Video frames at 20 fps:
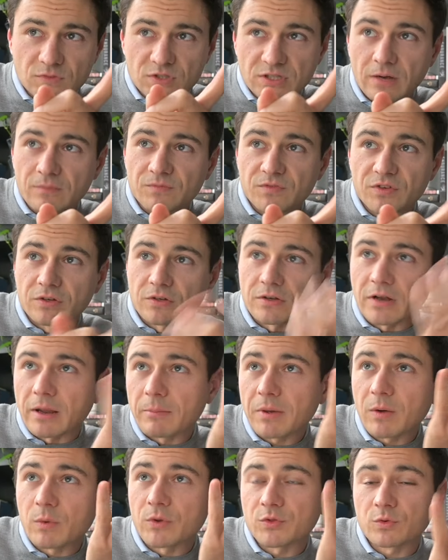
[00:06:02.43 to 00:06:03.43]
How I'm feeling. I
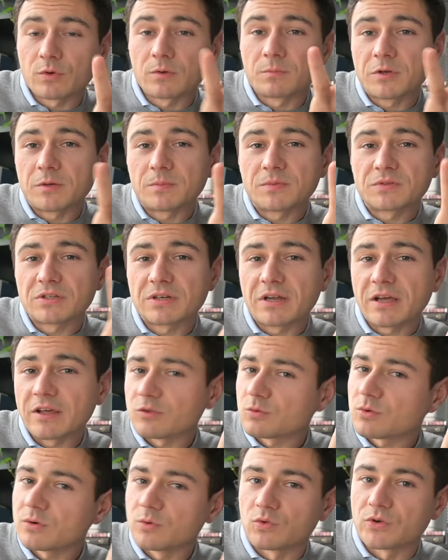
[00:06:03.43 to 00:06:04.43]
met with three people today,
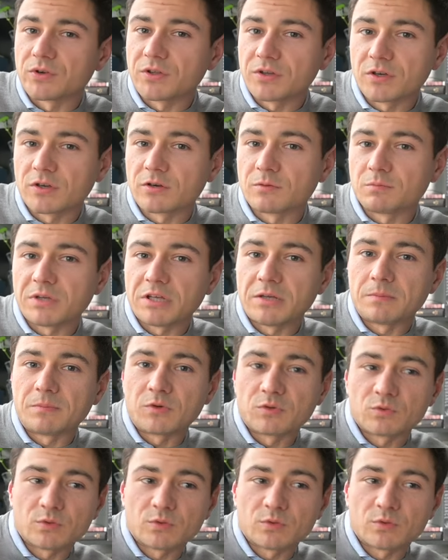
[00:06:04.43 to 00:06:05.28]
three really good people,